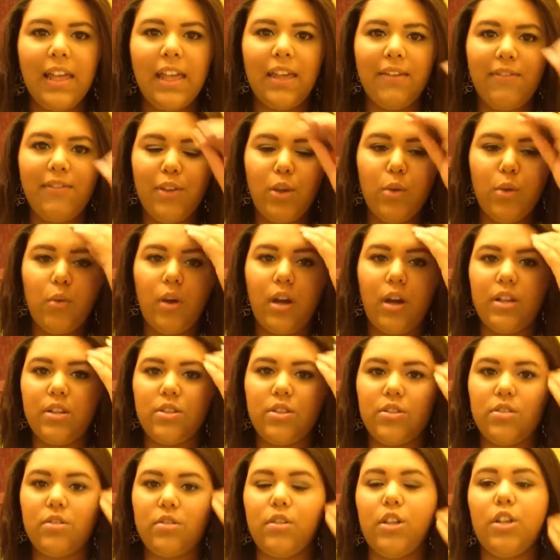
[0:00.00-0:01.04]
If you
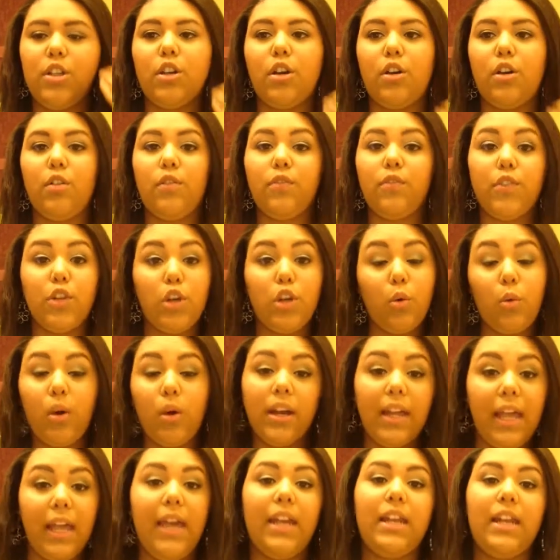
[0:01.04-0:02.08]
want, you know, if you don't
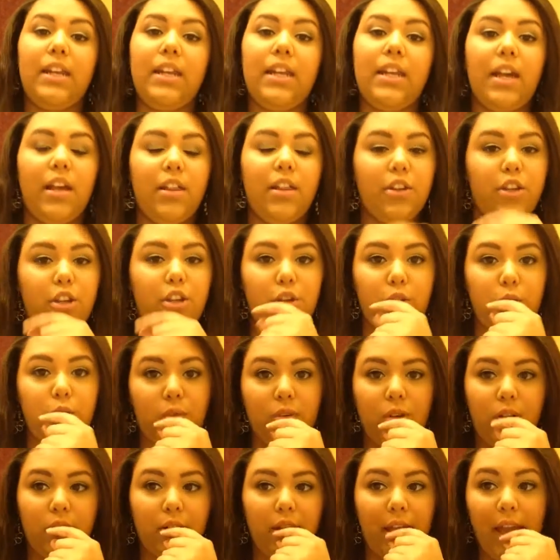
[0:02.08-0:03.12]
want to add any color, you
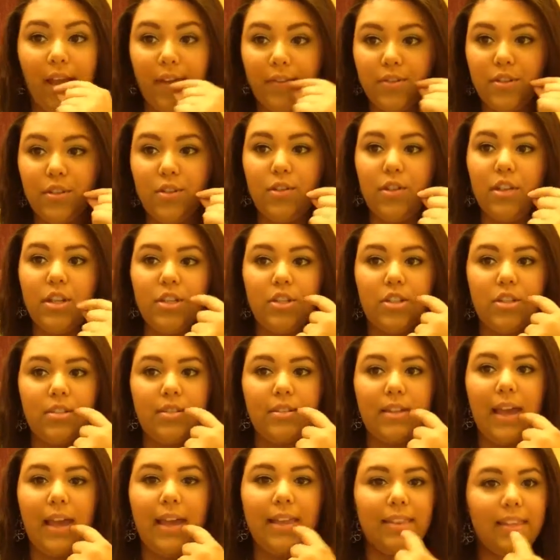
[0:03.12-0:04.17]
don't have to. You could
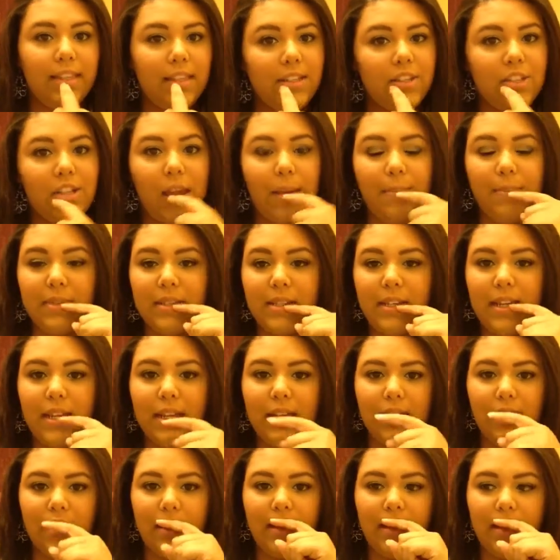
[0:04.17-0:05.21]
just add the
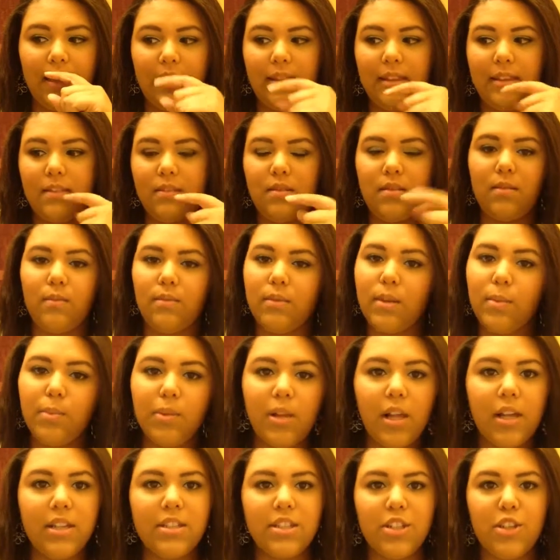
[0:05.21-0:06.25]
chapstick and some lip
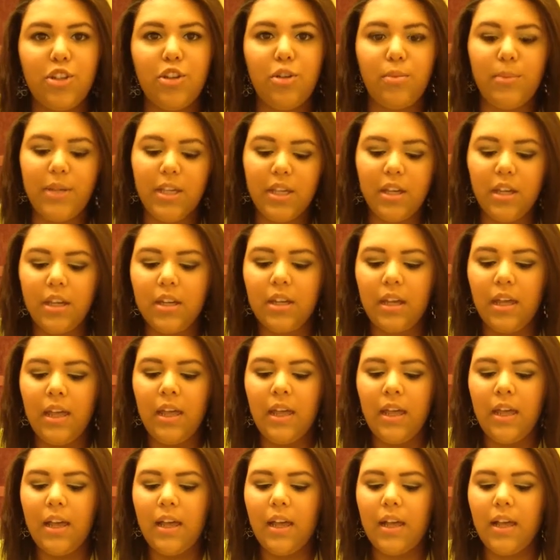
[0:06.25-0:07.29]
gloss and you'll be good.
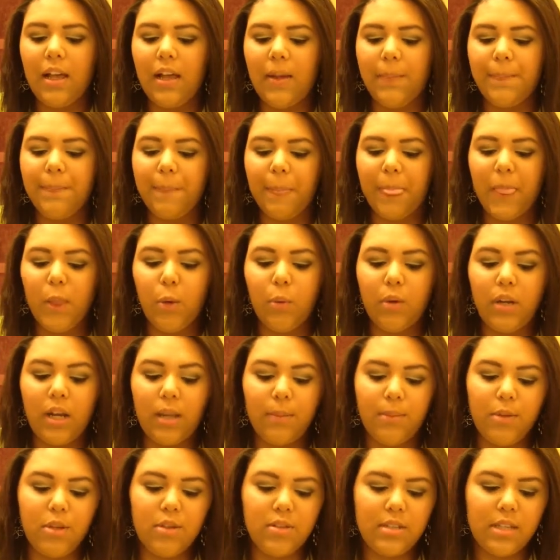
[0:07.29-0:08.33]
The one
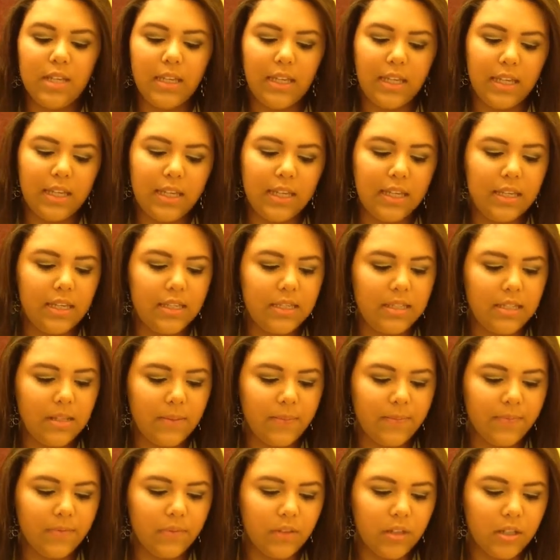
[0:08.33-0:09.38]
I'm using
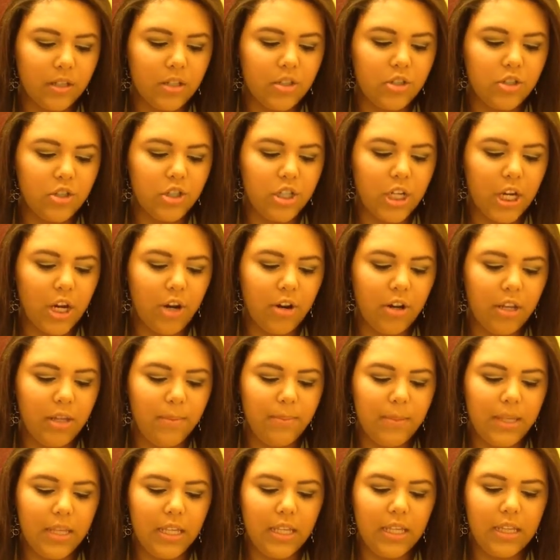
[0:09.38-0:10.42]
is Cherry
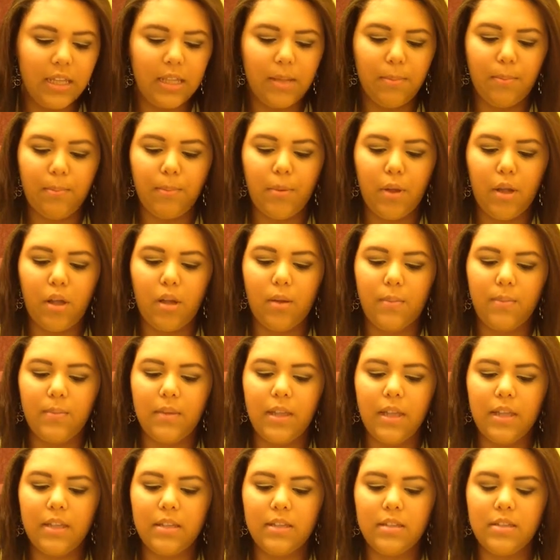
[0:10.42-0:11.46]
Me Lip Balm.
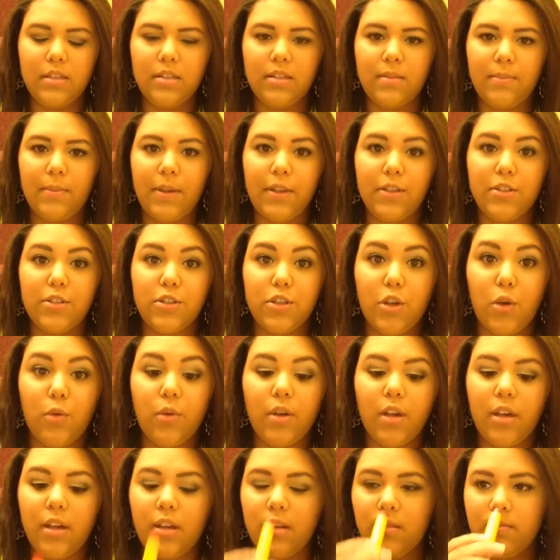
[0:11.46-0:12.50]
It smells so
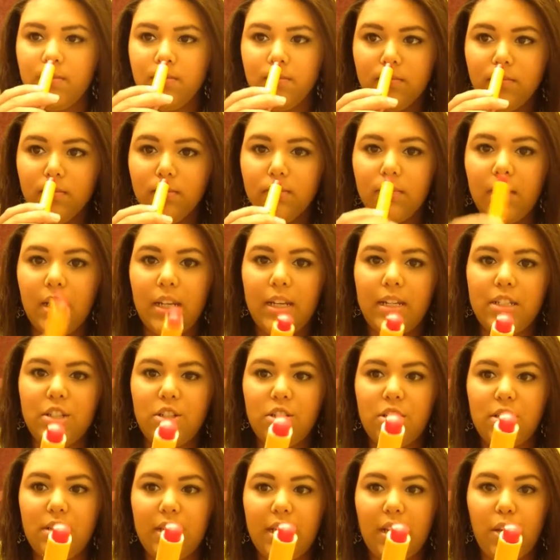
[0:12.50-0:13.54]
good. And it's
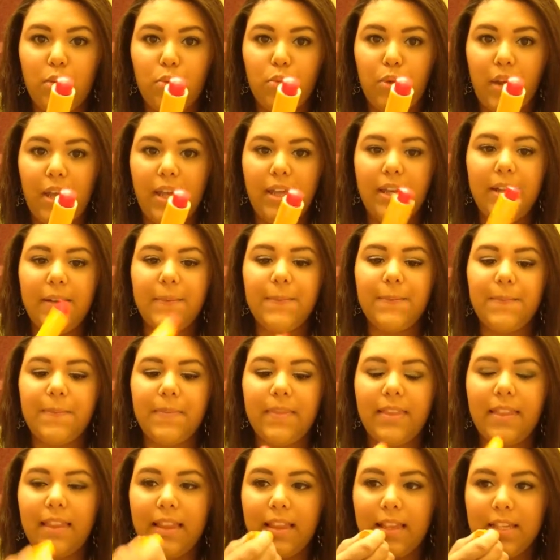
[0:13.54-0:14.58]
just like a red.
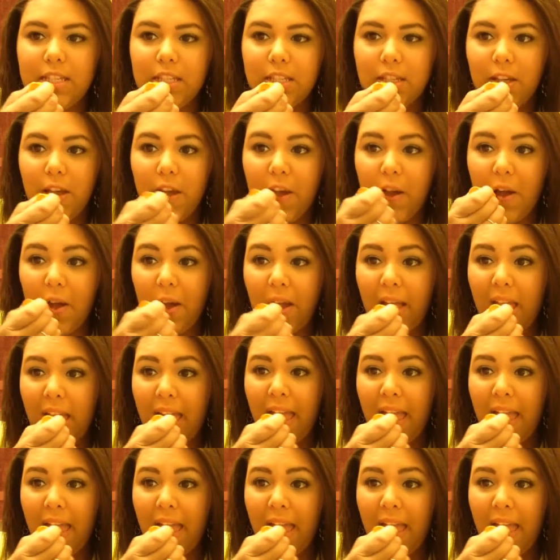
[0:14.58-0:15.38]
So